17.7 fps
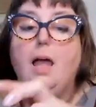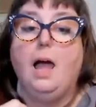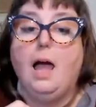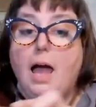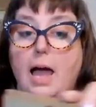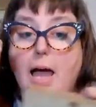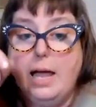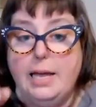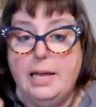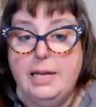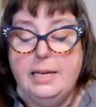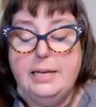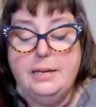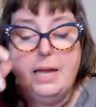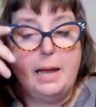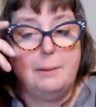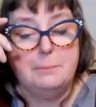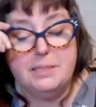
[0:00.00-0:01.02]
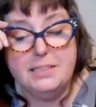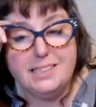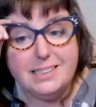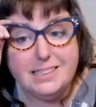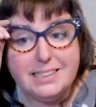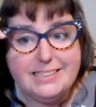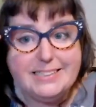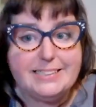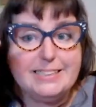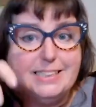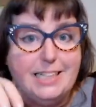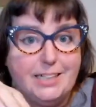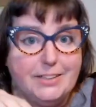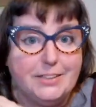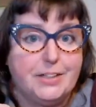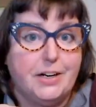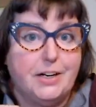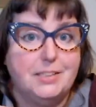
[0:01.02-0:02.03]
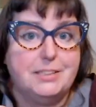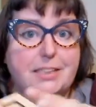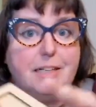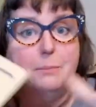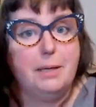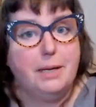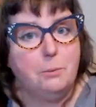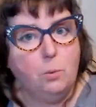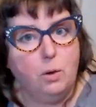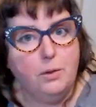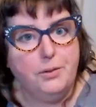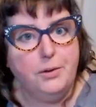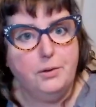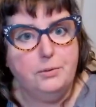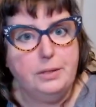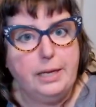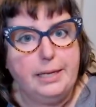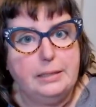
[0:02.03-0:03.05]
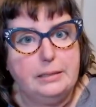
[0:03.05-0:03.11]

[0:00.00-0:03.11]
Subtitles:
I'm looking at these little art cards and I'm like, well, they're like